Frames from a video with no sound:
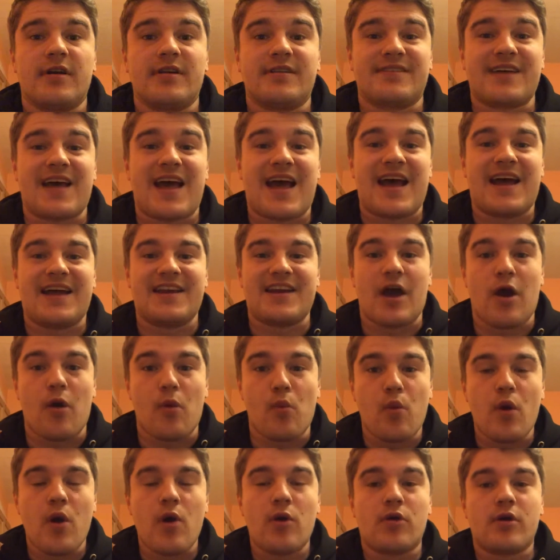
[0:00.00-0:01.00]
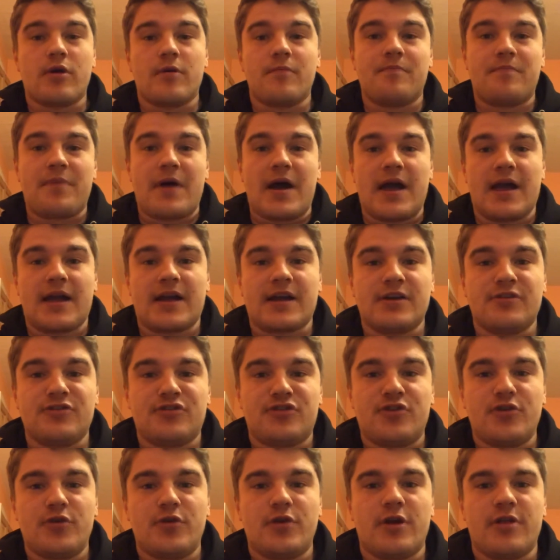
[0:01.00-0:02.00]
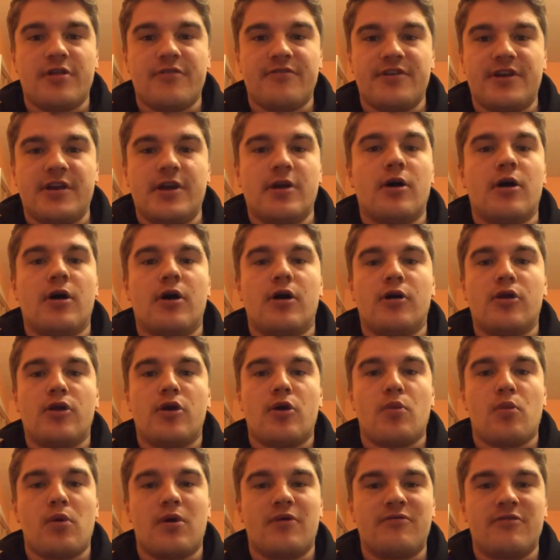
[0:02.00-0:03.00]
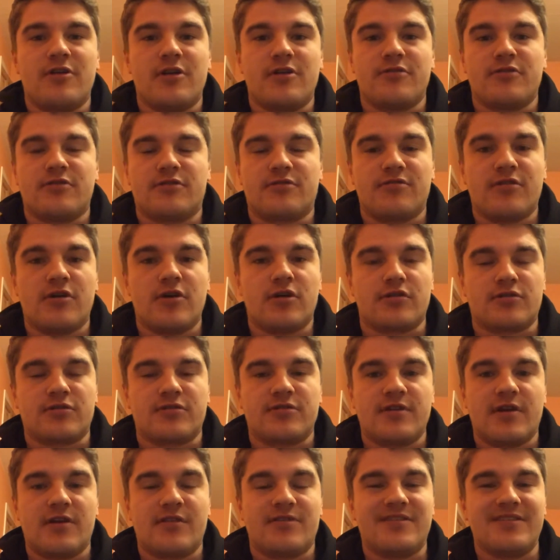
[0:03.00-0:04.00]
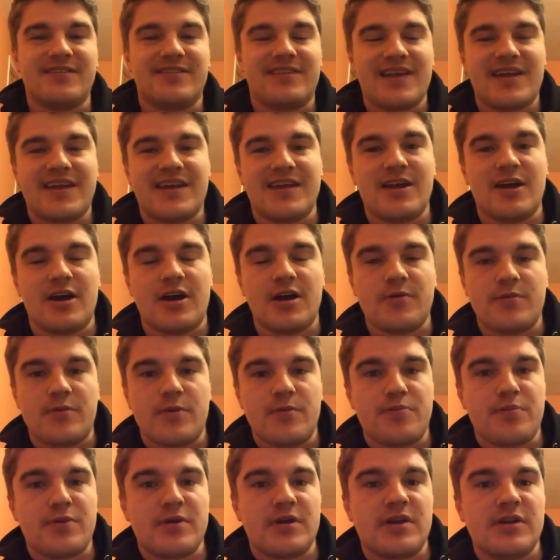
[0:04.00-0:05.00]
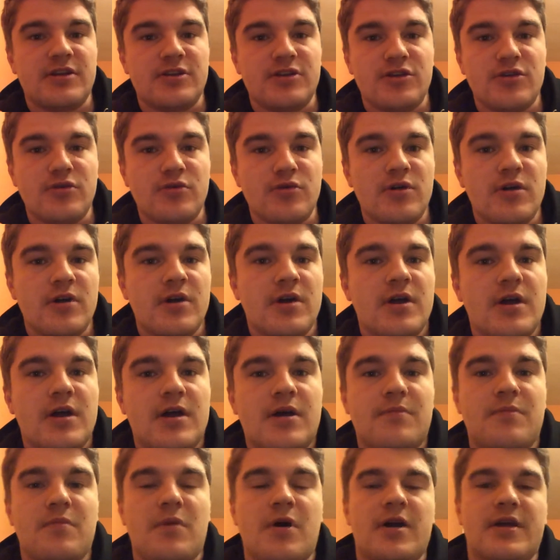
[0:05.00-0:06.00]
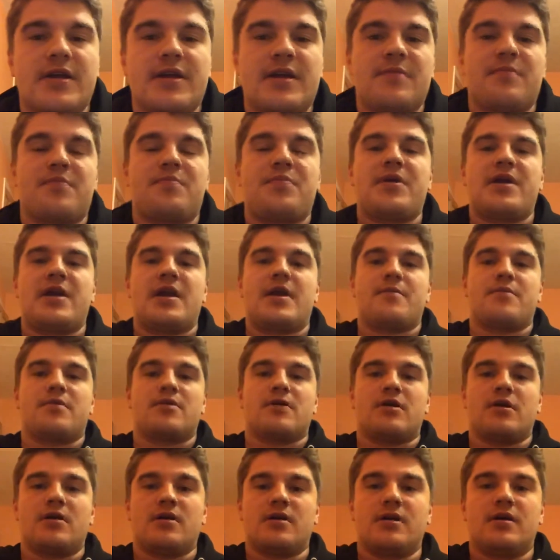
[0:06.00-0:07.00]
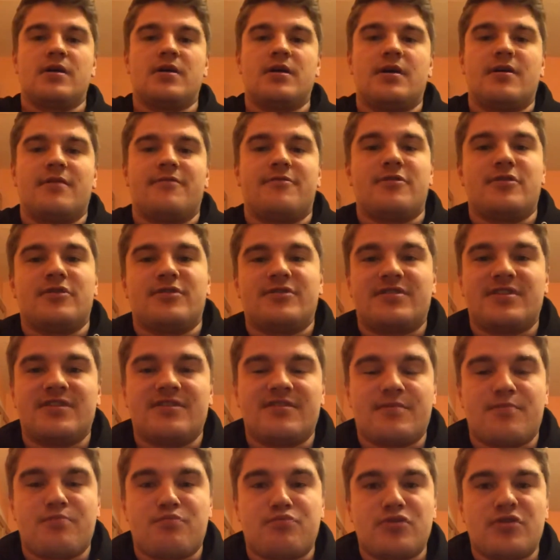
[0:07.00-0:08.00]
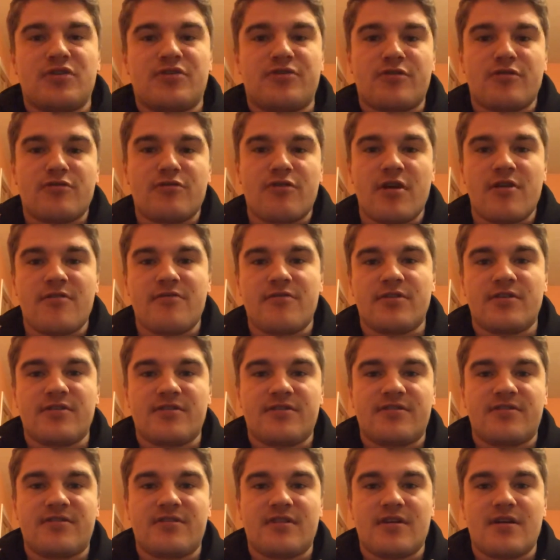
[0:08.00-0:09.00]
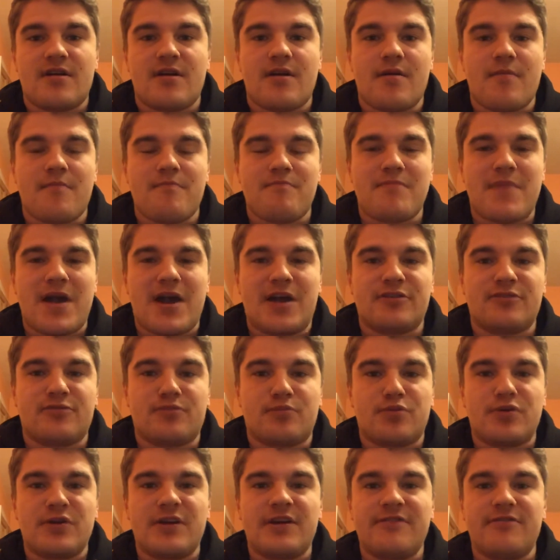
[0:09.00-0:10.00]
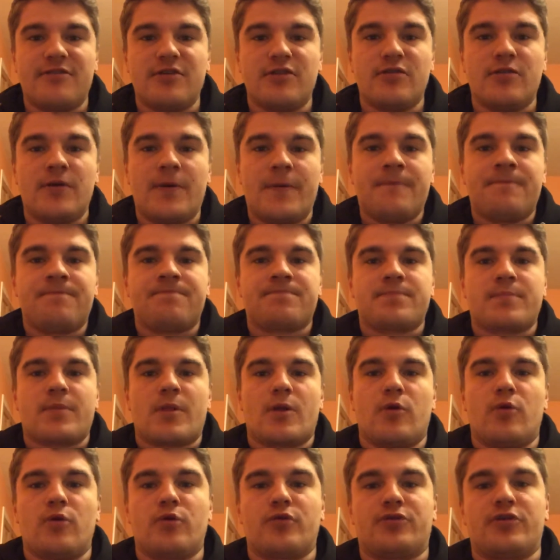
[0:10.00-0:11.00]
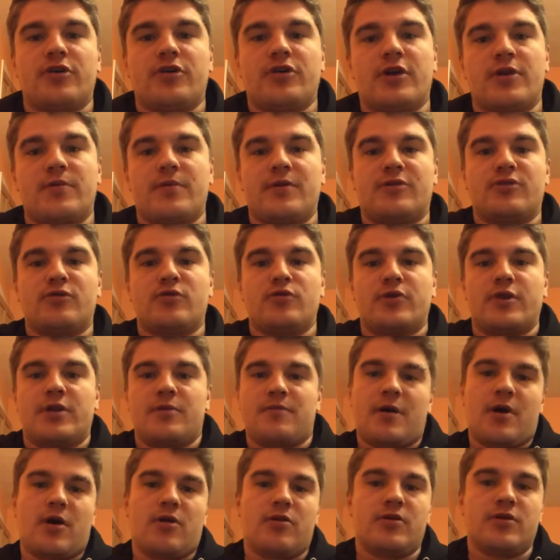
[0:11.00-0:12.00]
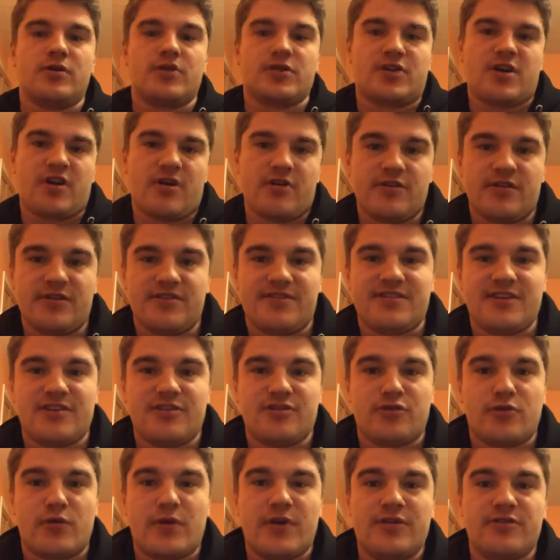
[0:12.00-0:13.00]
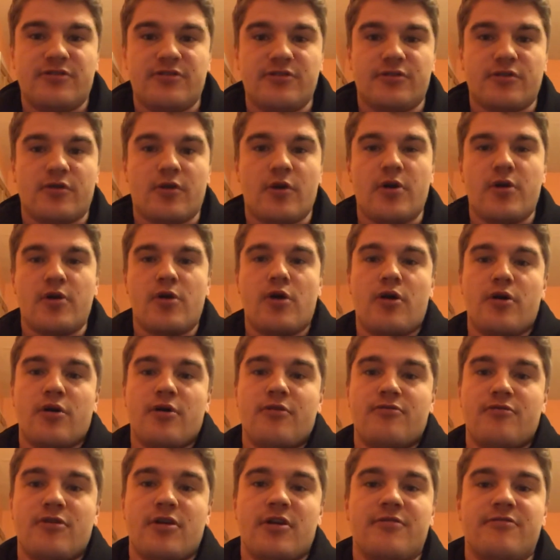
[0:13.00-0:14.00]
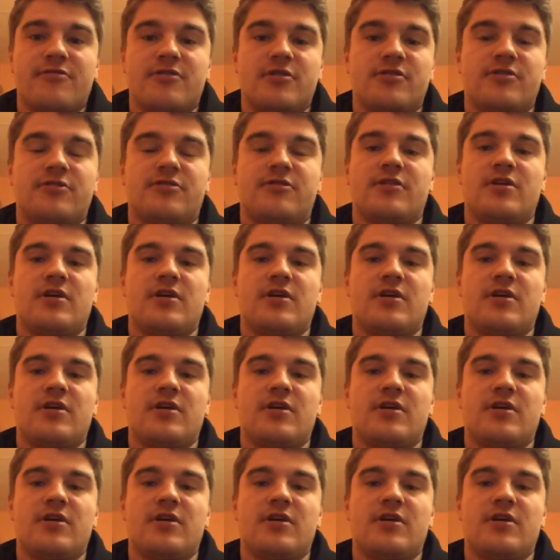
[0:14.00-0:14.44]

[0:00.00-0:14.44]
And welcome back to another video on One Rovers Vlogs. Now today I'm going to be bringing you my Peterborough versus Bristol Rovers match preview. Also going to be talking about the current situations going on at Rovers